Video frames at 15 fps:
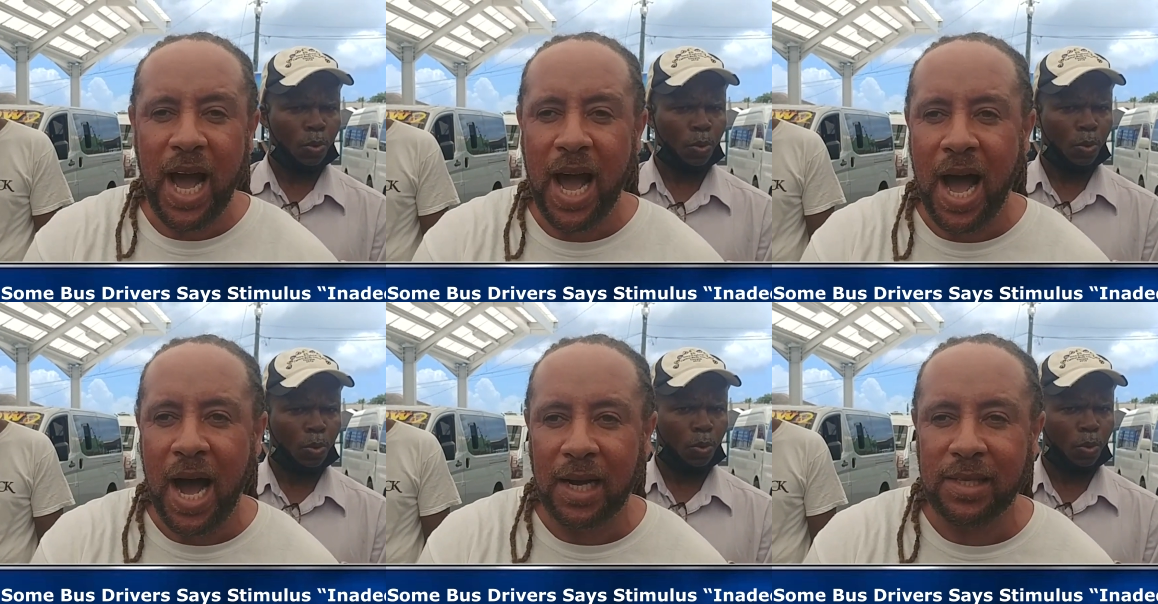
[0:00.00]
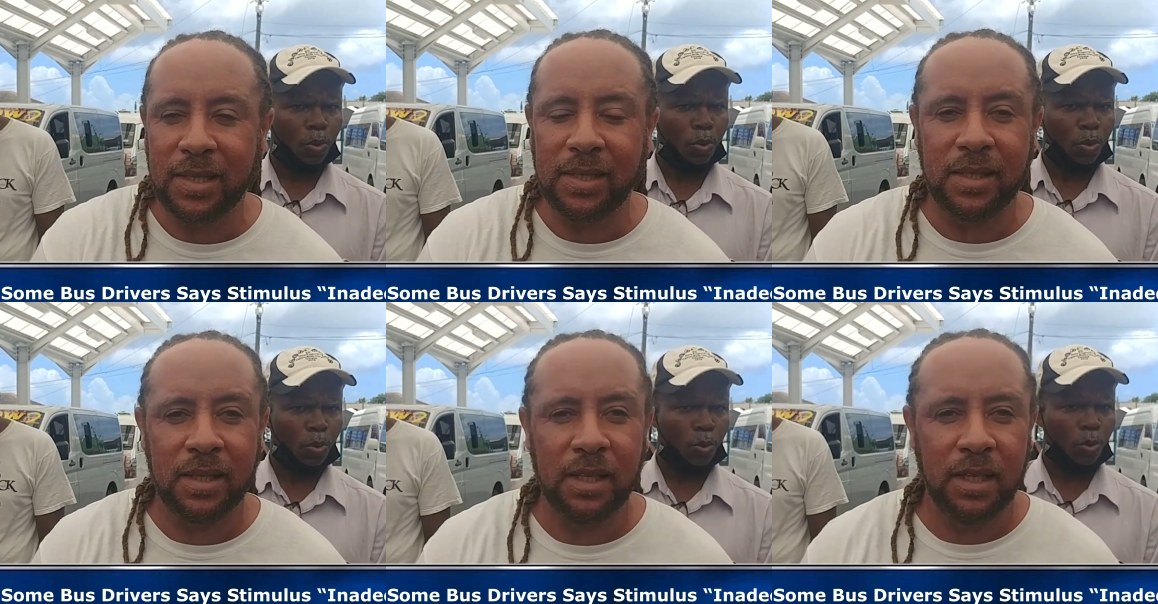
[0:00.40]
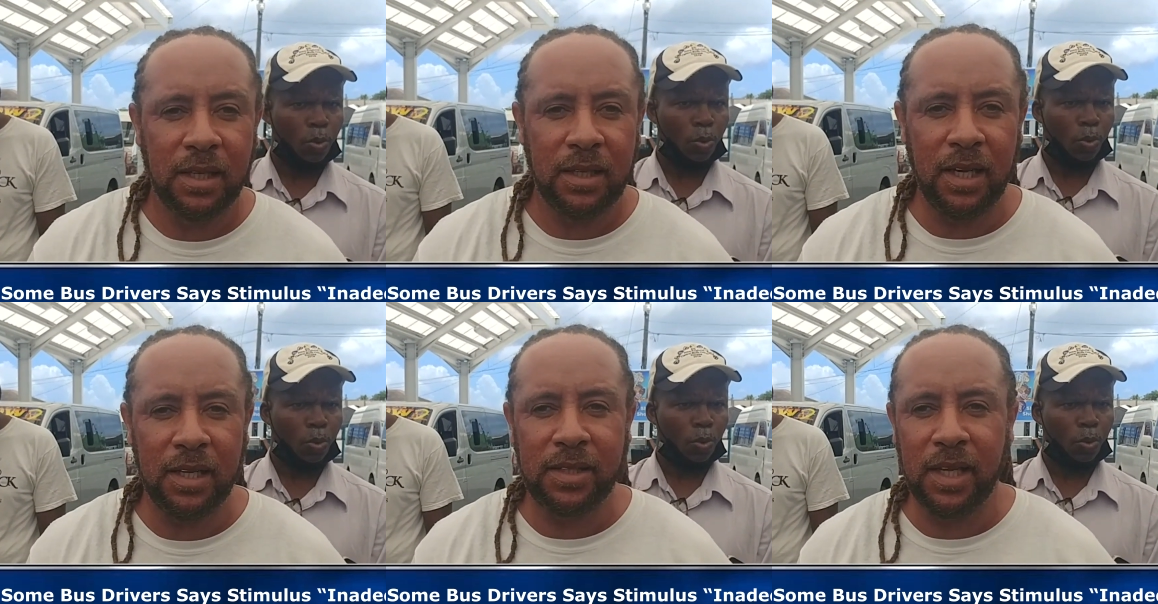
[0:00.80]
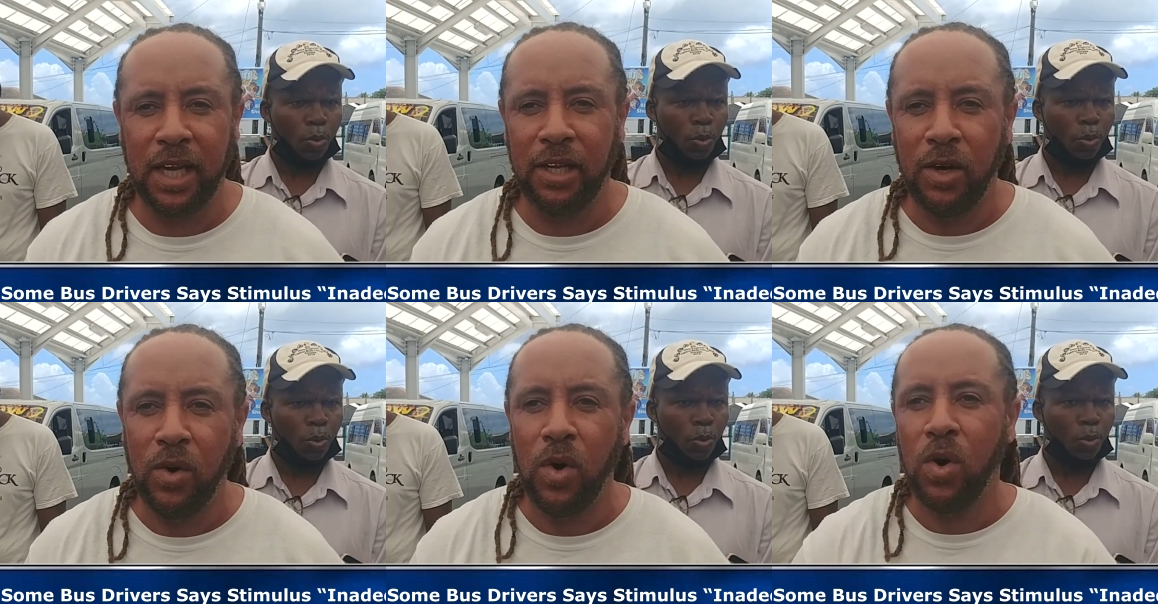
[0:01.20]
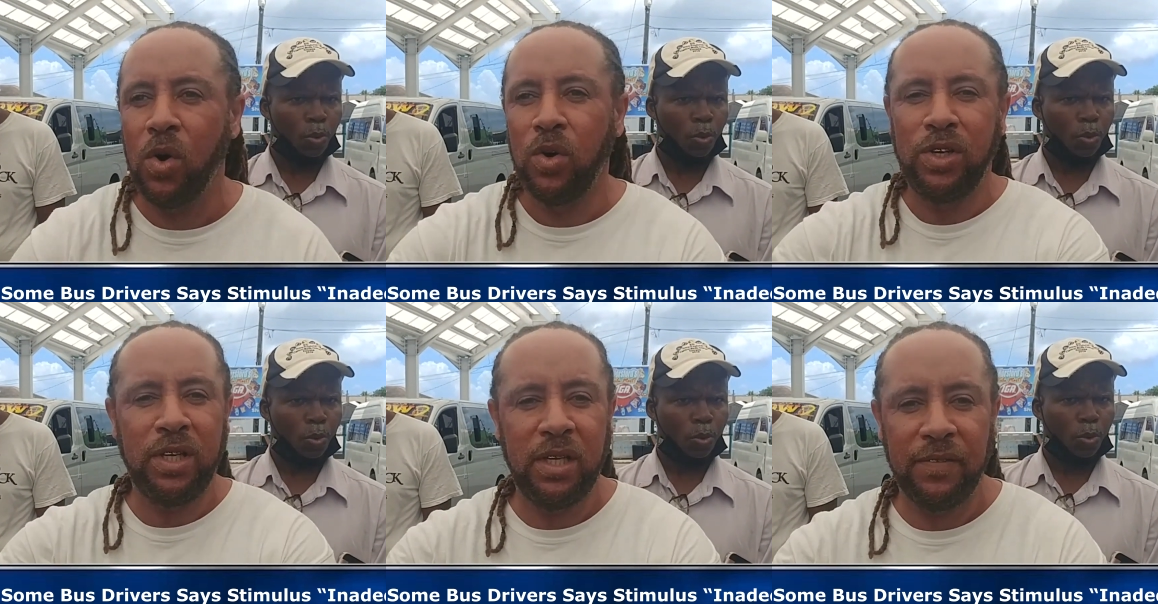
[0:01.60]
Speaker 1: ask, they say,
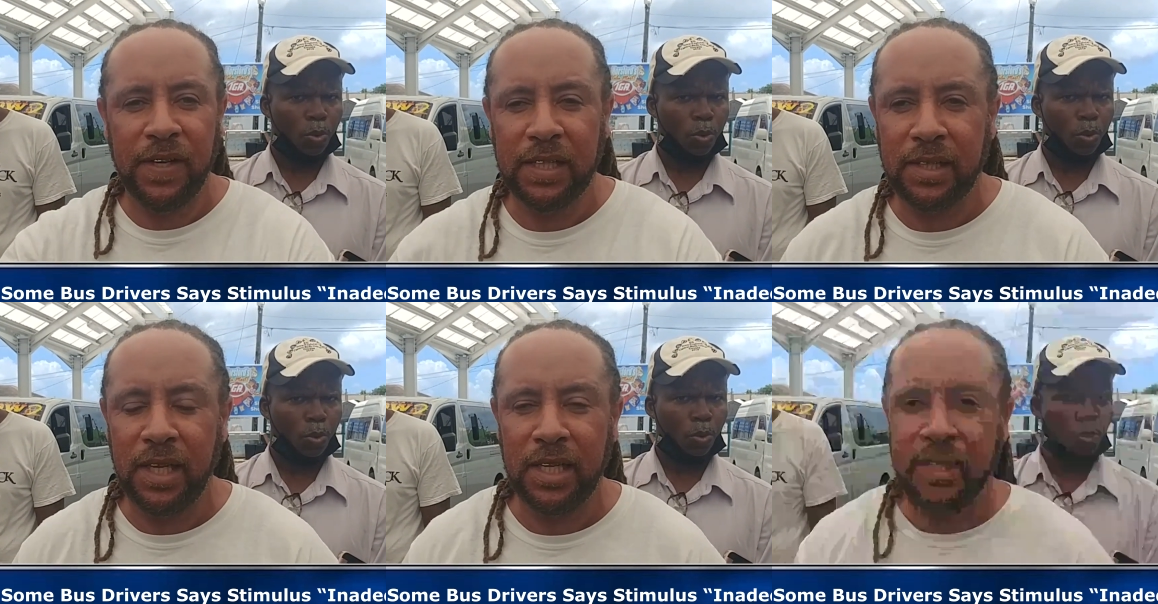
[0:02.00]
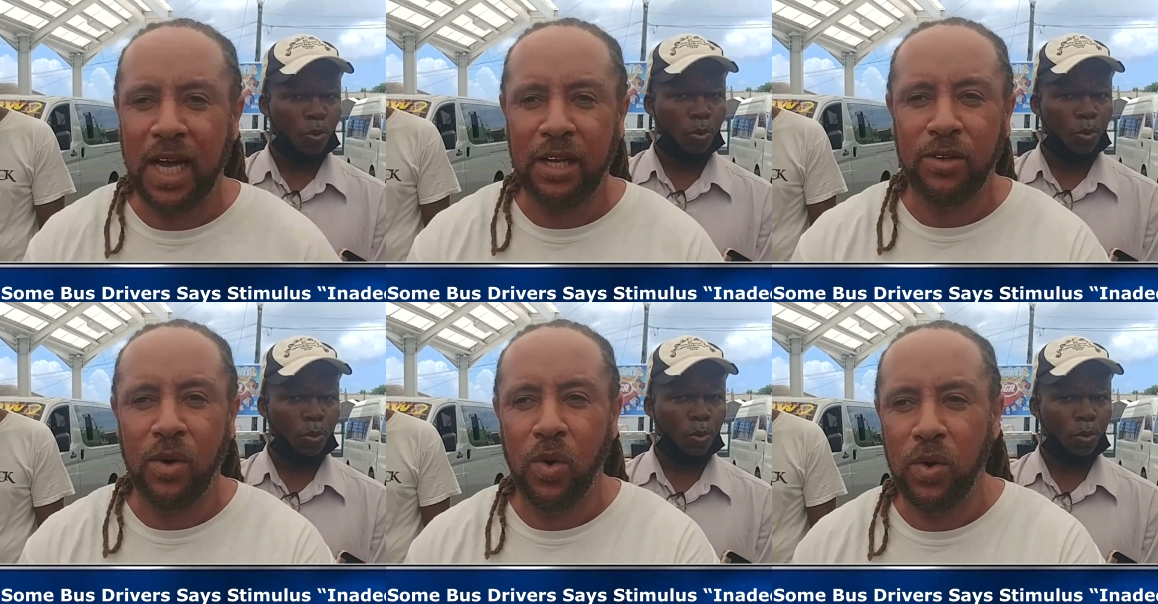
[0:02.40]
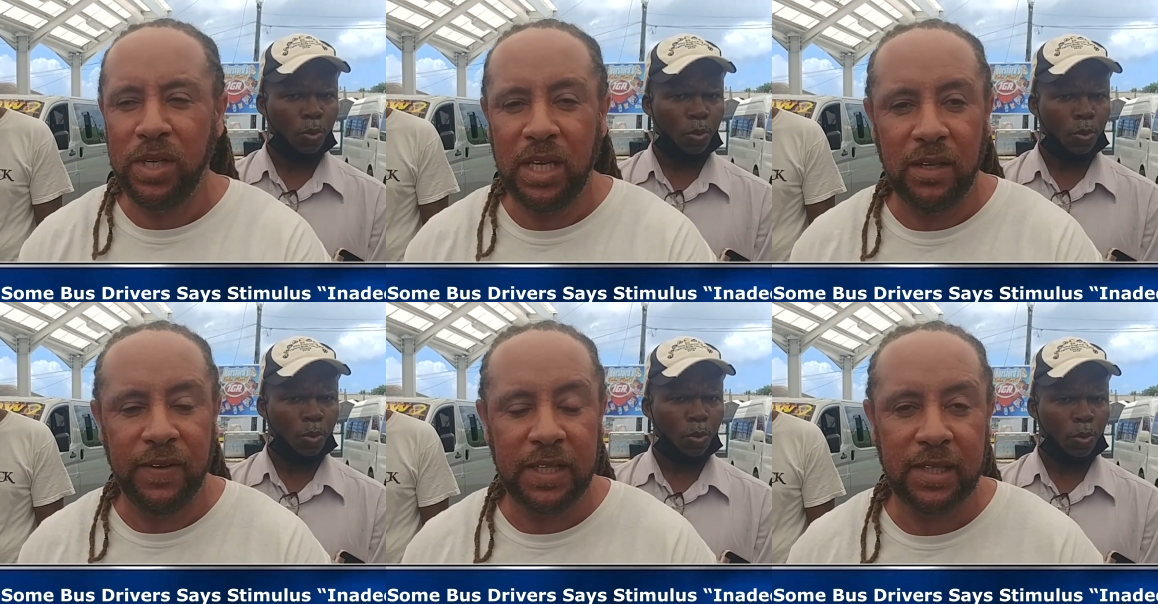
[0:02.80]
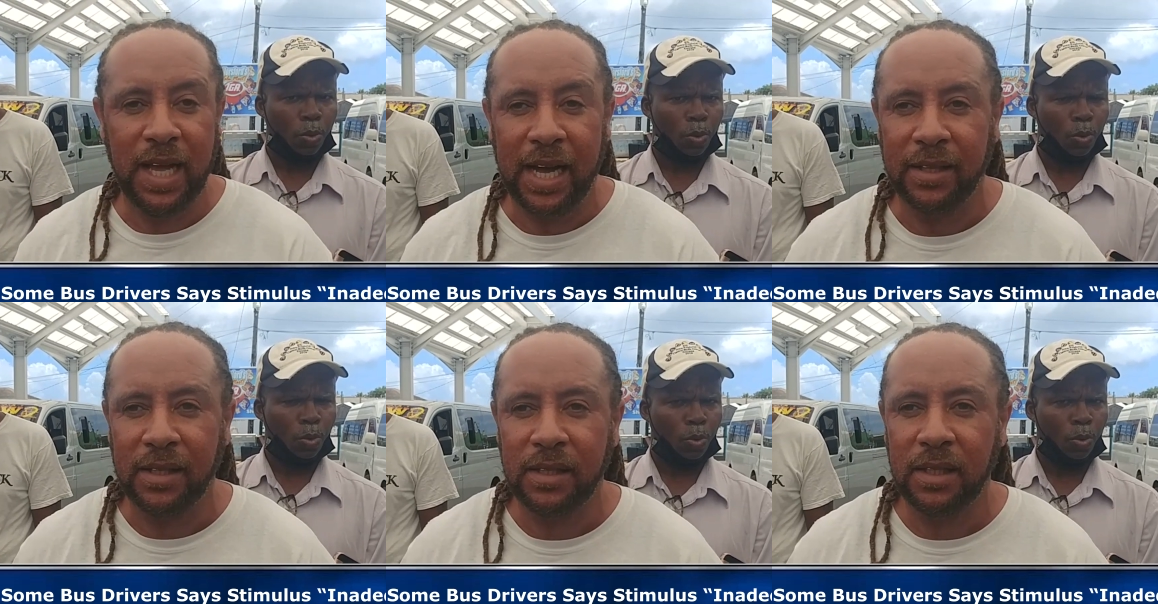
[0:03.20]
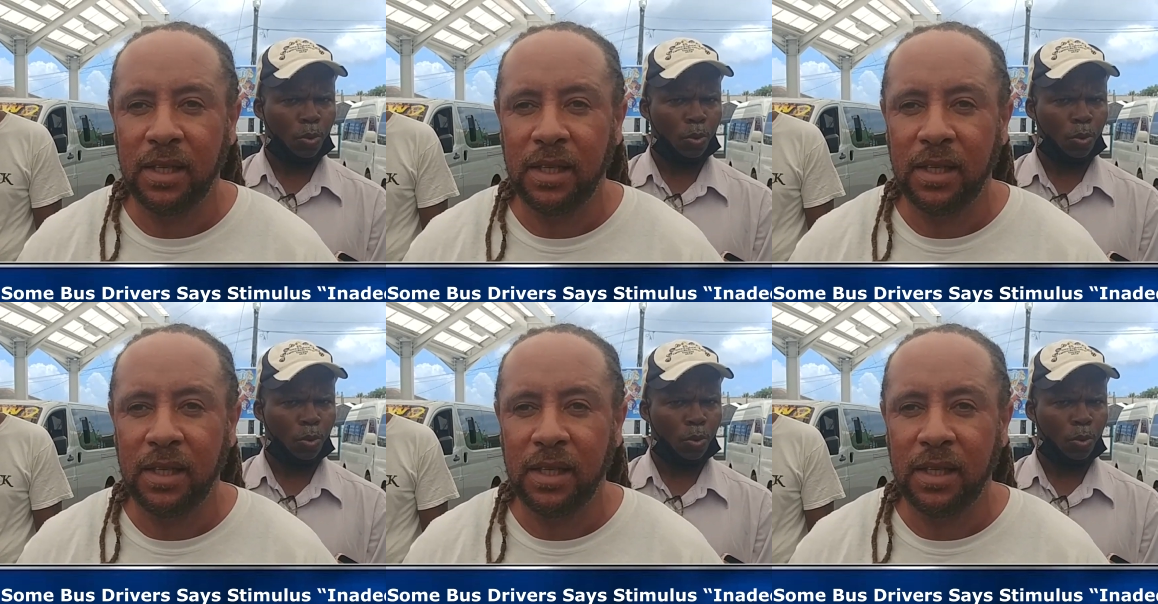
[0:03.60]
oh, Nevis this and oh, Nevis that.